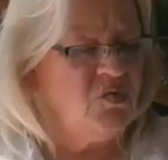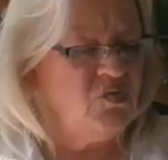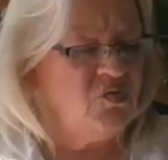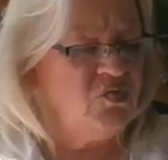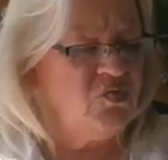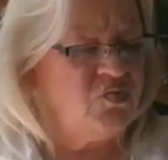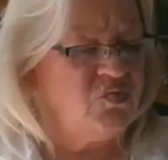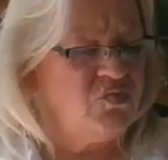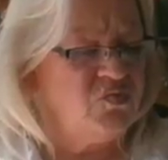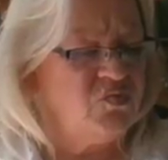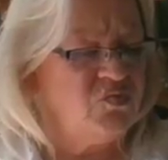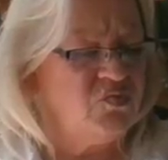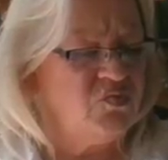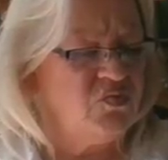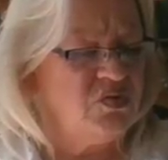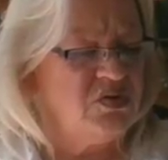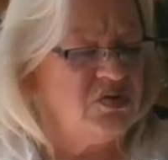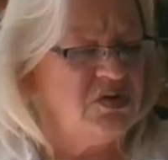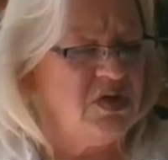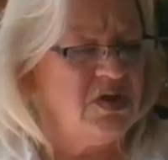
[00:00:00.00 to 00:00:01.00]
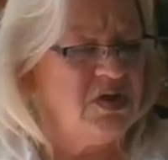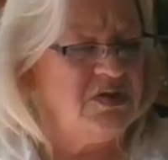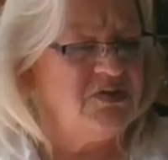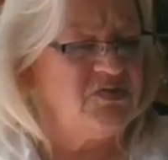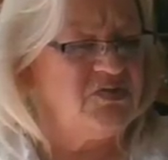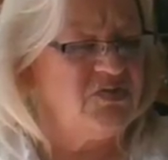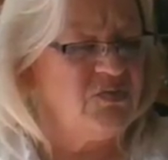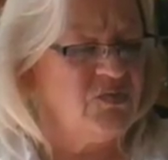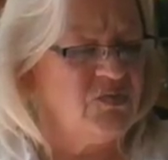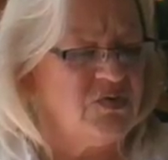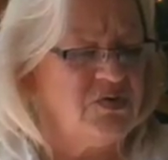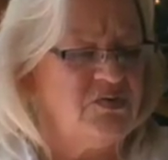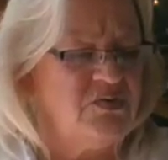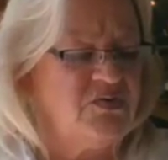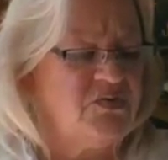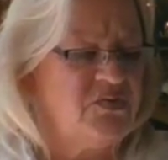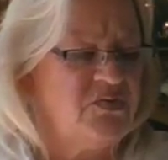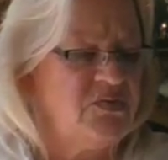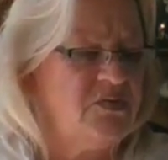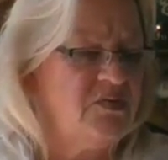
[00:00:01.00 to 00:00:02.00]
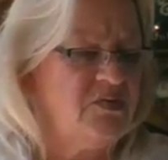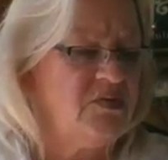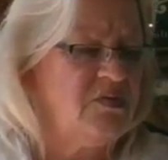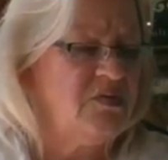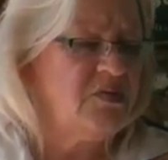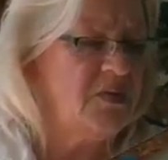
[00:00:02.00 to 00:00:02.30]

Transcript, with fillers: Oof. Nine of Swords